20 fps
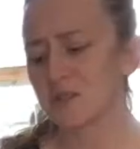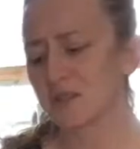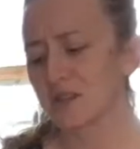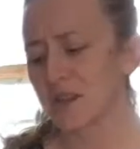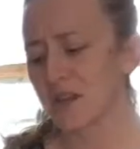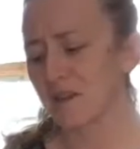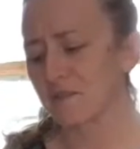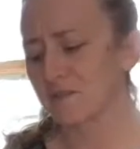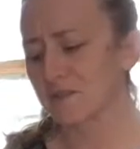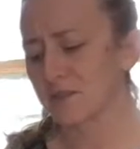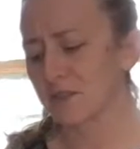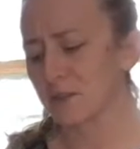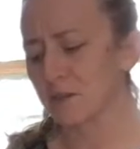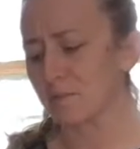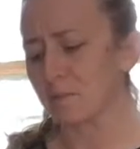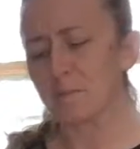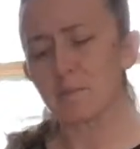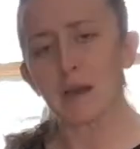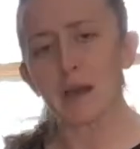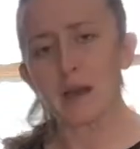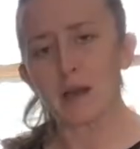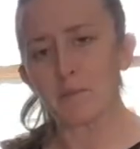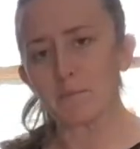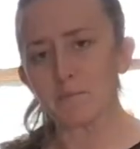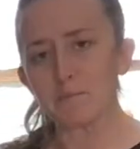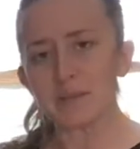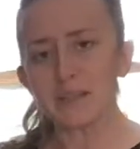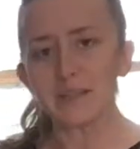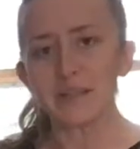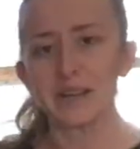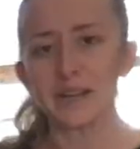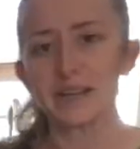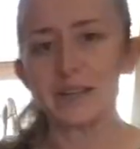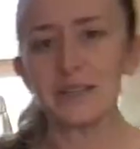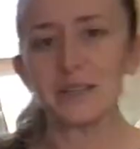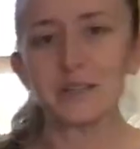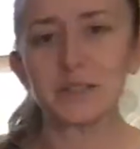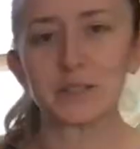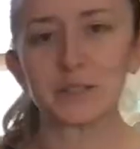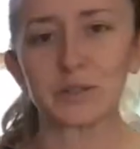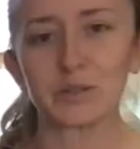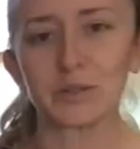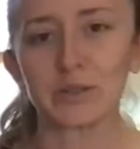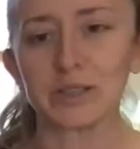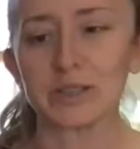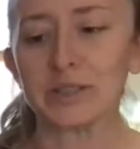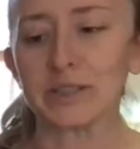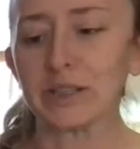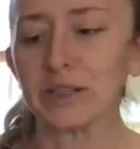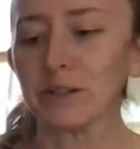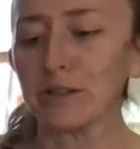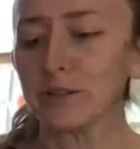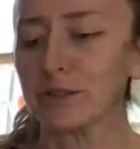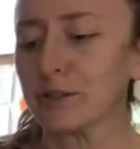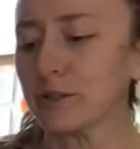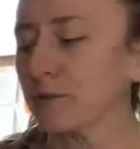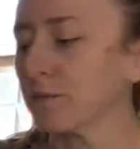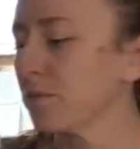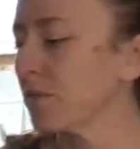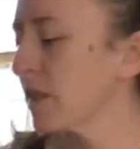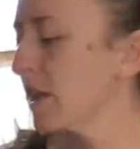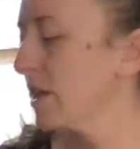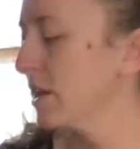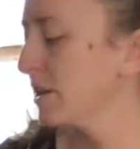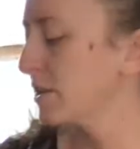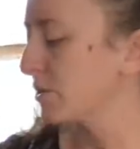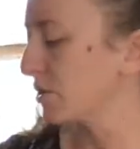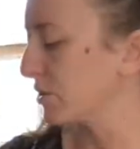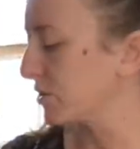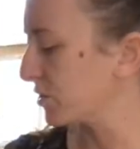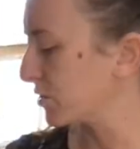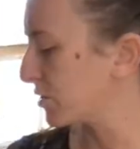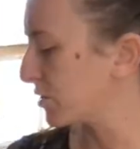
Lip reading: gonna have some pita in this little container too. So I'll do